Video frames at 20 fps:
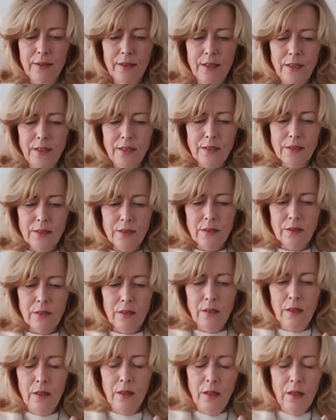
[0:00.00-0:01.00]
this,
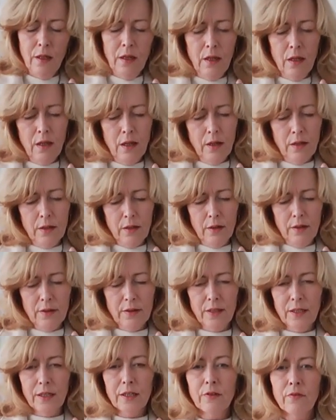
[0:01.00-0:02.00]
and I
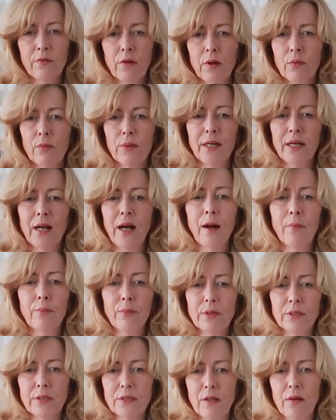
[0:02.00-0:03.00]
think if I went
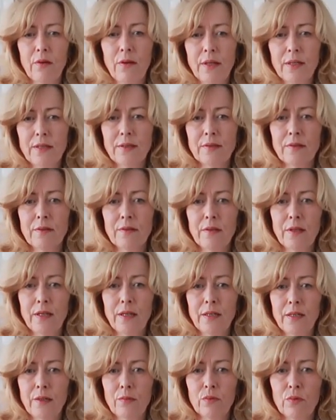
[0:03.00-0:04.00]
up a size
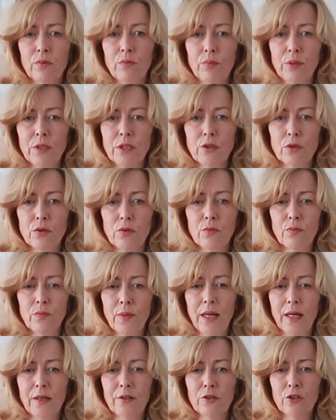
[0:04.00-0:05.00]
then it would be too
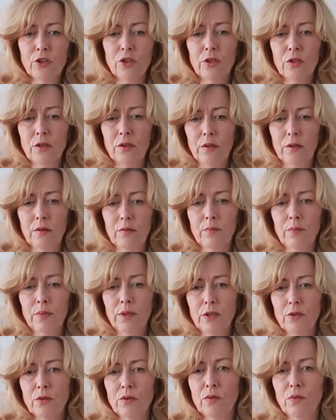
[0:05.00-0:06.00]
much, it'd
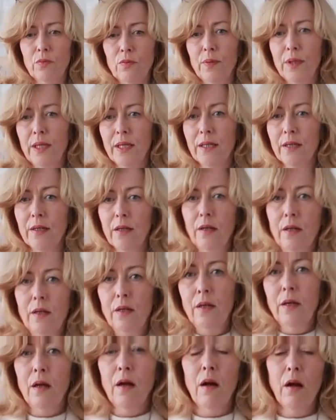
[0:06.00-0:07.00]
be too big.
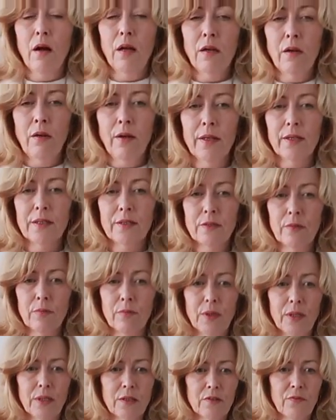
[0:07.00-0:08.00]
I like to
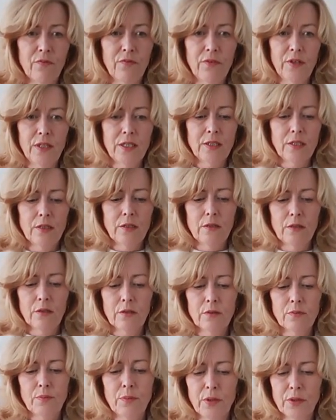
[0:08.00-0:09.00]
be as fitted
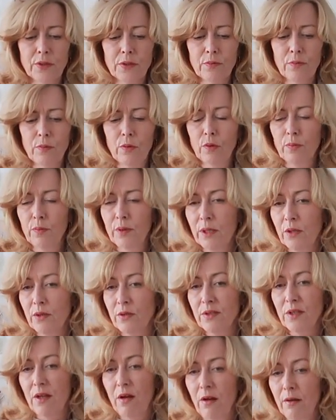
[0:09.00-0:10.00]
as possible
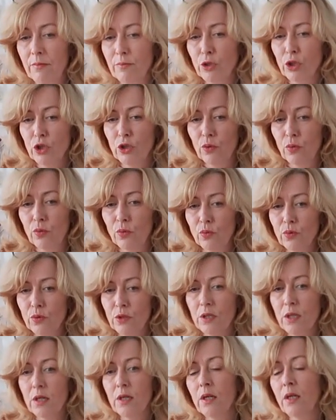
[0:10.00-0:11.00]
because I'm
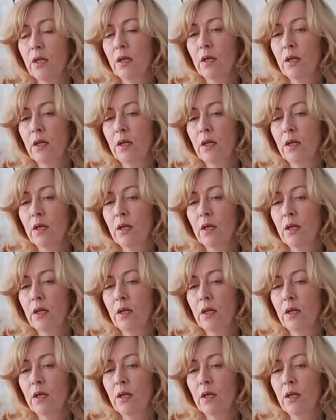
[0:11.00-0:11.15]
short,